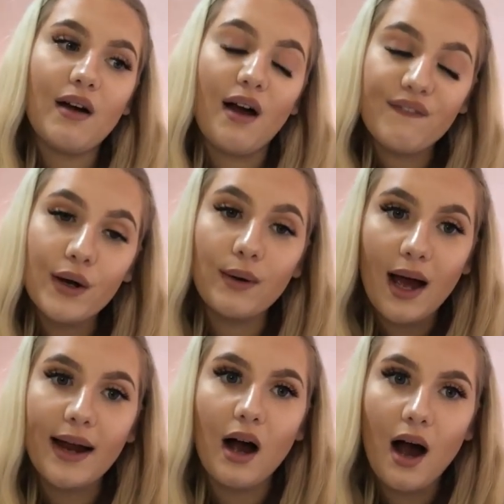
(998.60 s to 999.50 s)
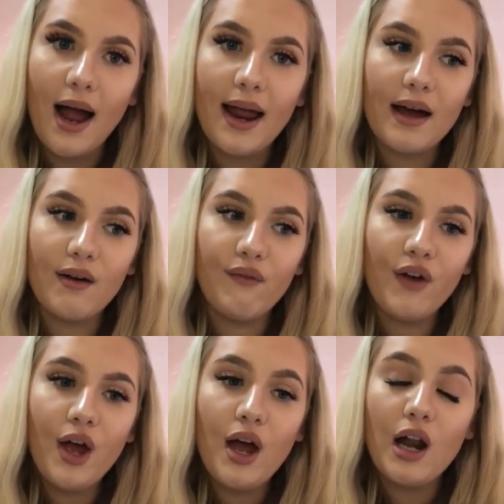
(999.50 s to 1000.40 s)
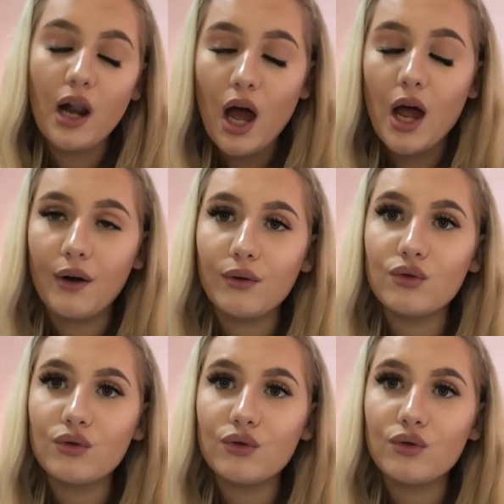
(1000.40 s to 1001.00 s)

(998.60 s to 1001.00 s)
feel like I have learned